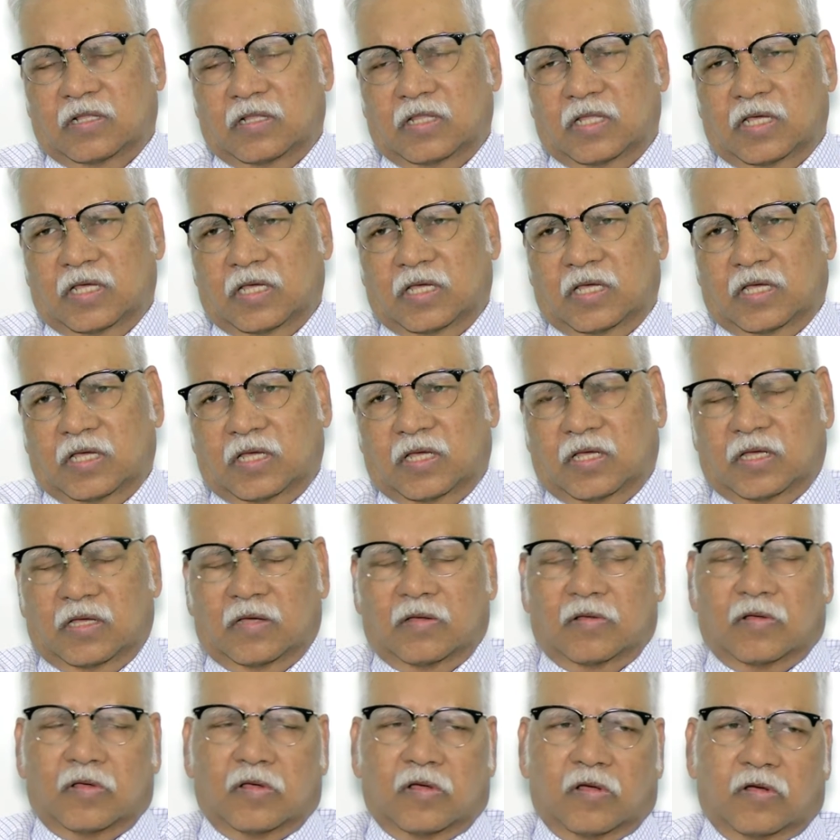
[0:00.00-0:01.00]
the
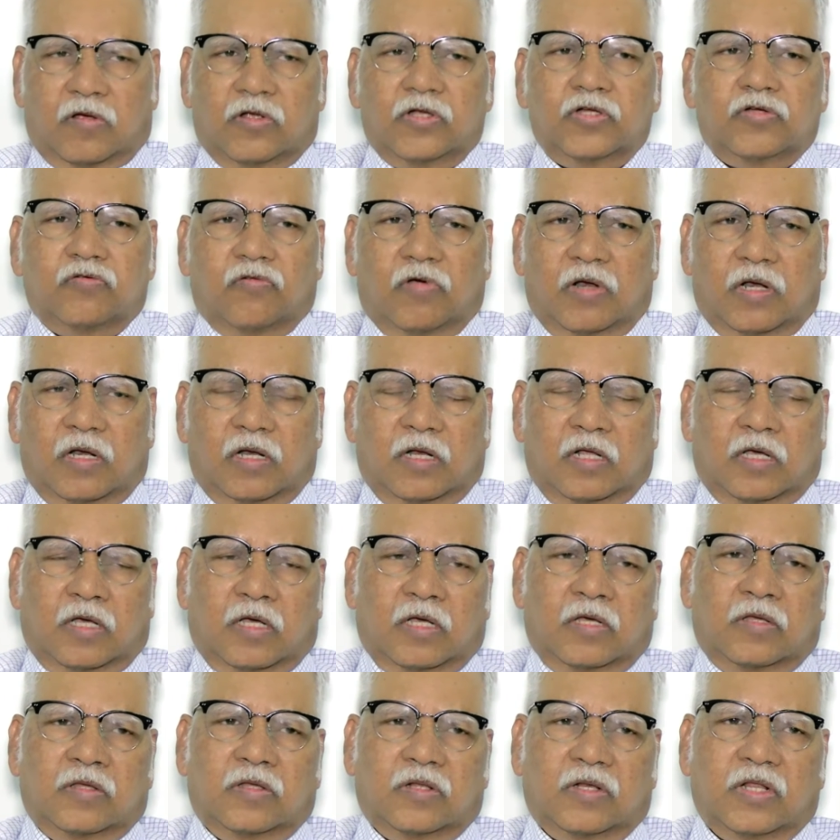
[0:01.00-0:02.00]

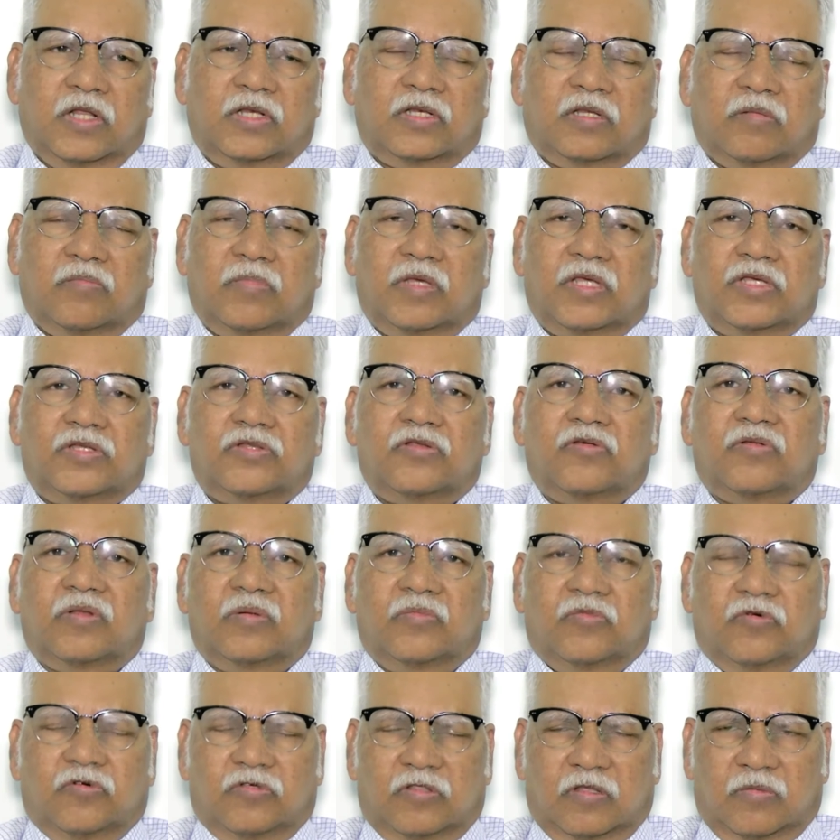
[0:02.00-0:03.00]
usual victim is to
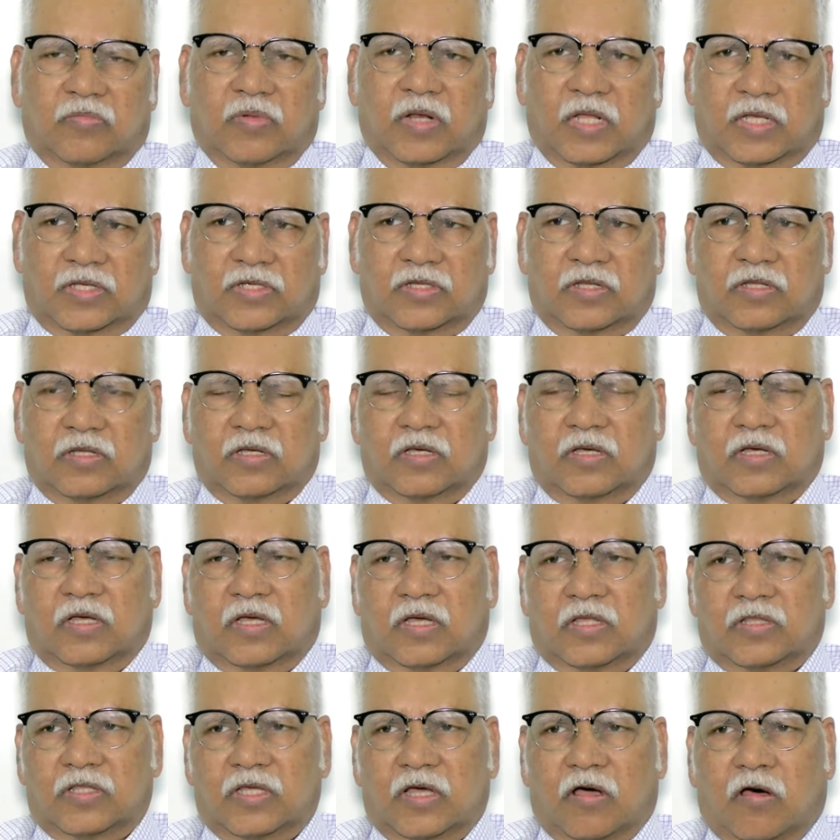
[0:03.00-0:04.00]
remove the breast.
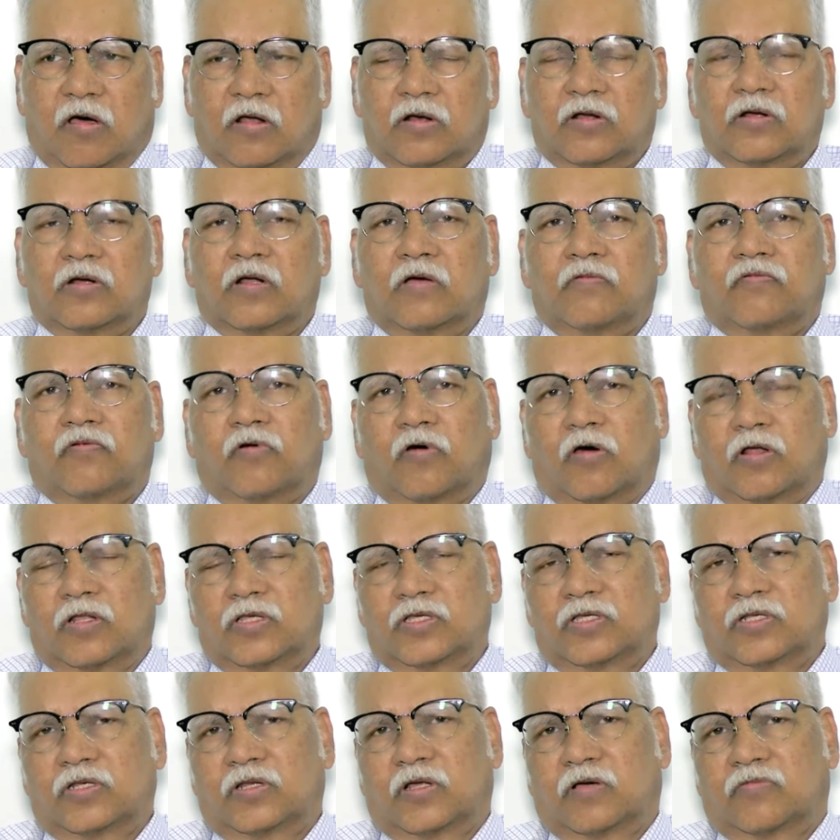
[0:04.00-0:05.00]
The organ of
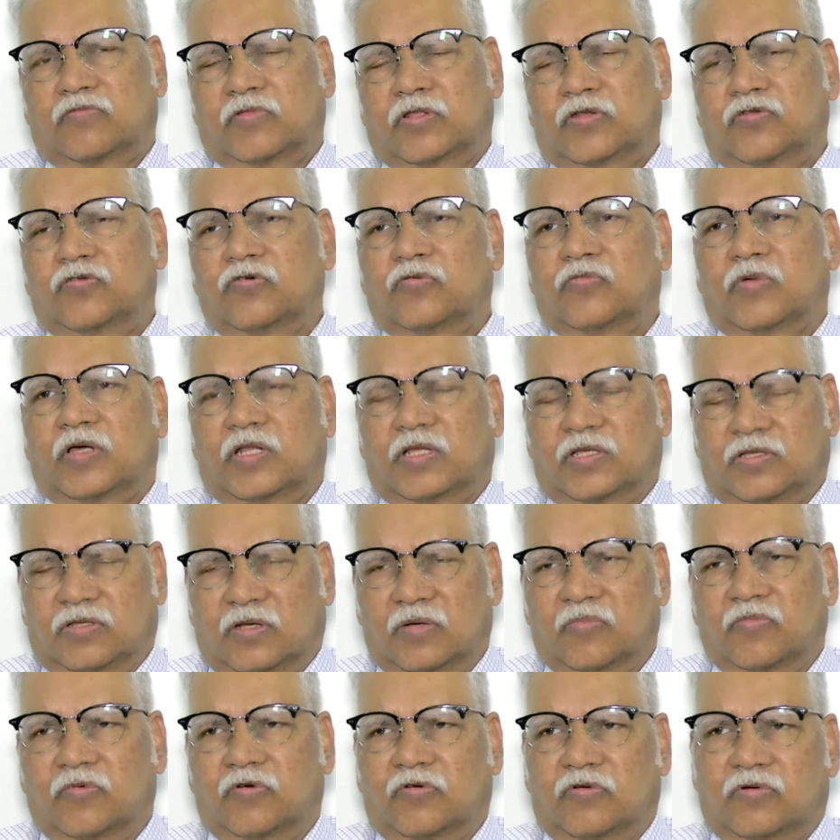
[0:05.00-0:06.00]
origin of the tumor is
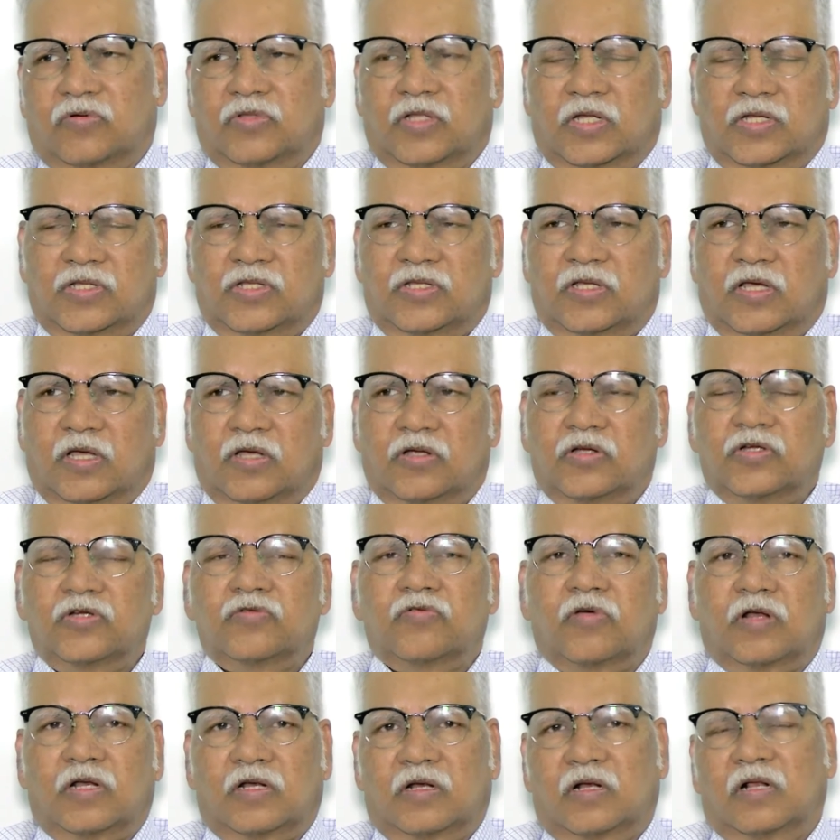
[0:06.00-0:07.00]
removed. That's the
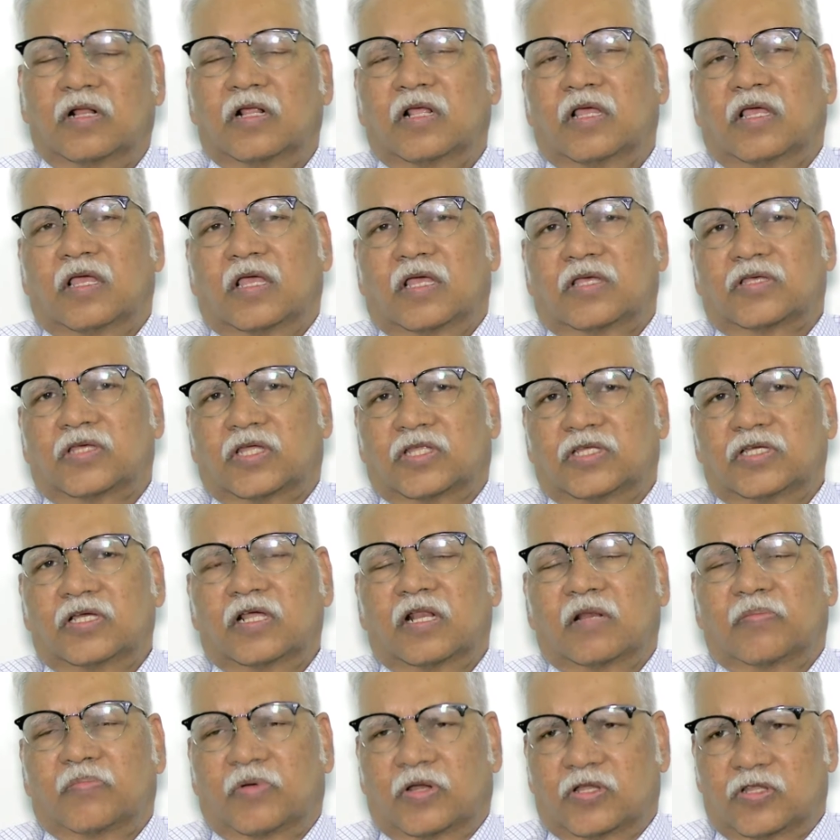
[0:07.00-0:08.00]
usual
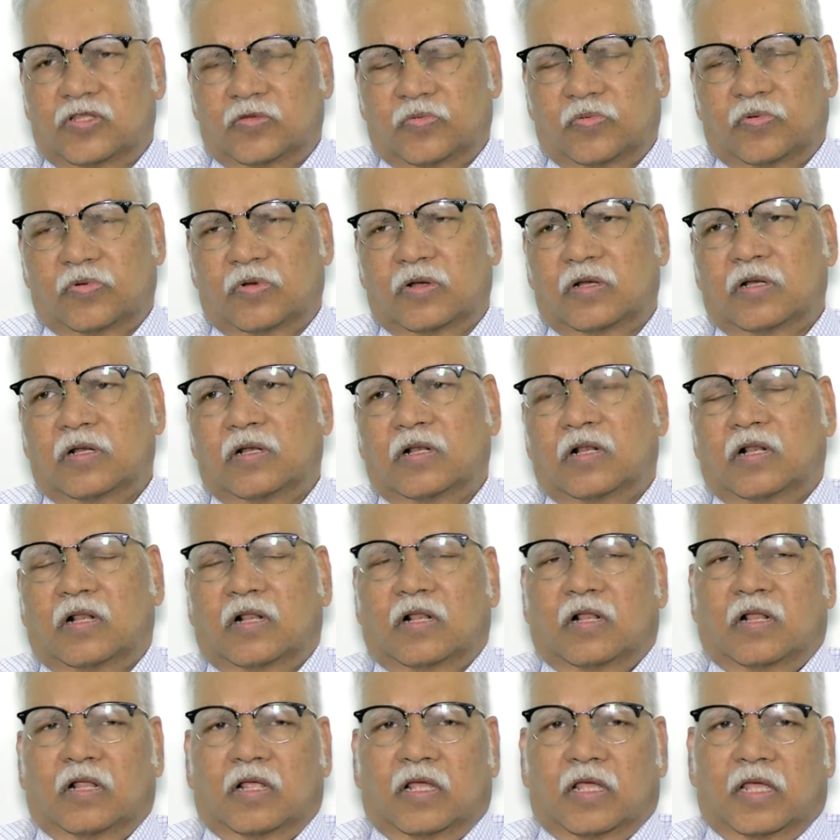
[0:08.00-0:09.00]
surgical principle
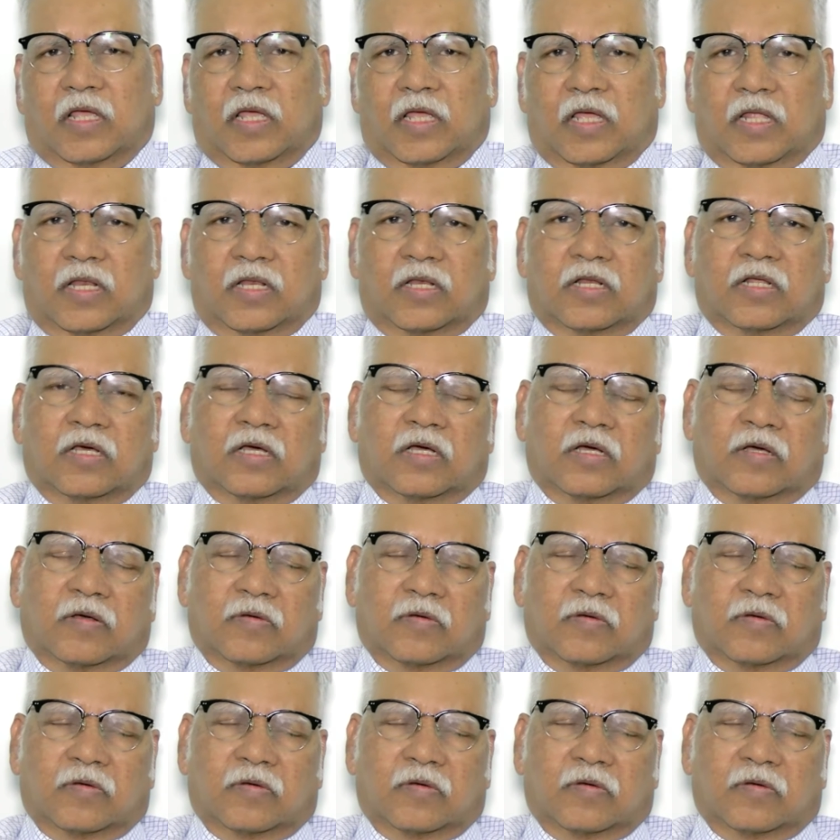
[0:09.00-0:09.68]
in